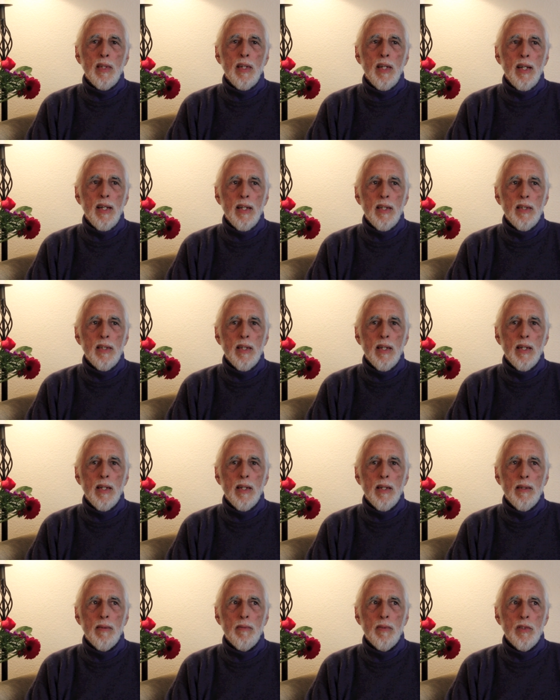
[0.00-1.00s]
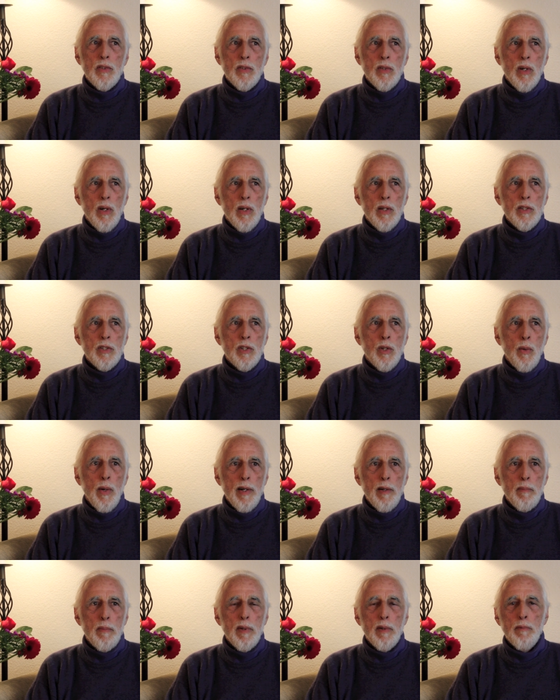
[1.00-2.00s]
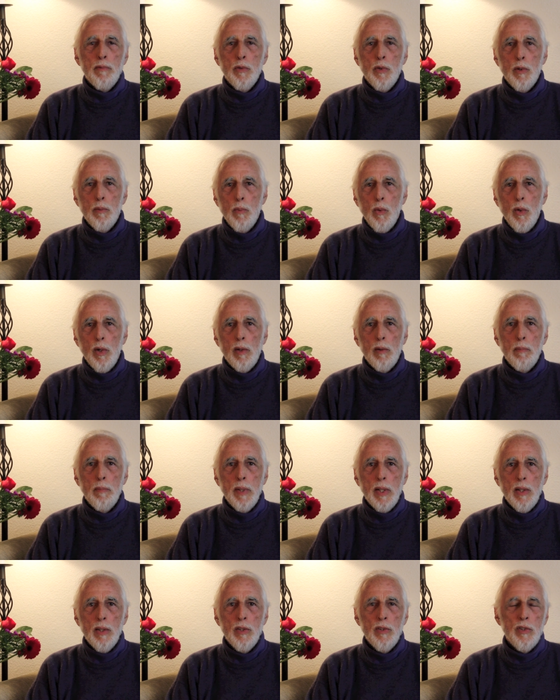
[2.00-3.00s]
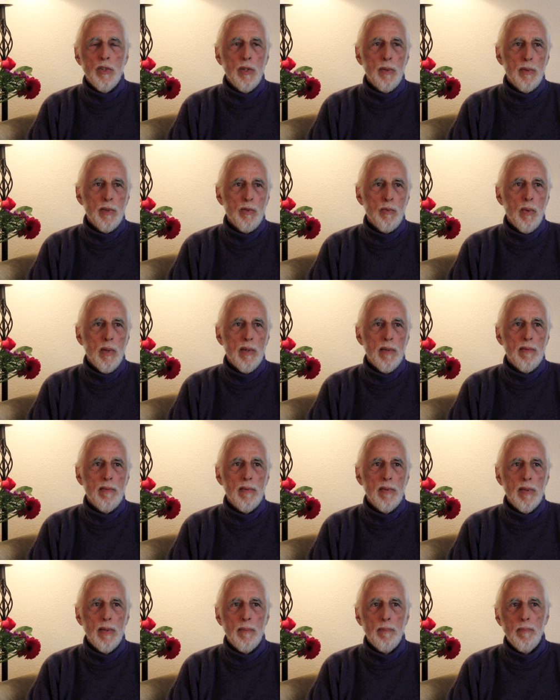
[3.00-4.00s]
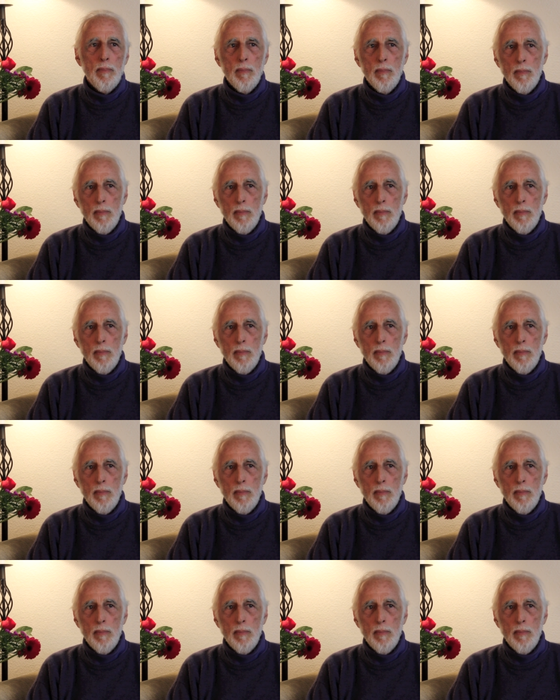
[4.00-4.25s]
And this caused quite a bit of turmoil, because she was one of the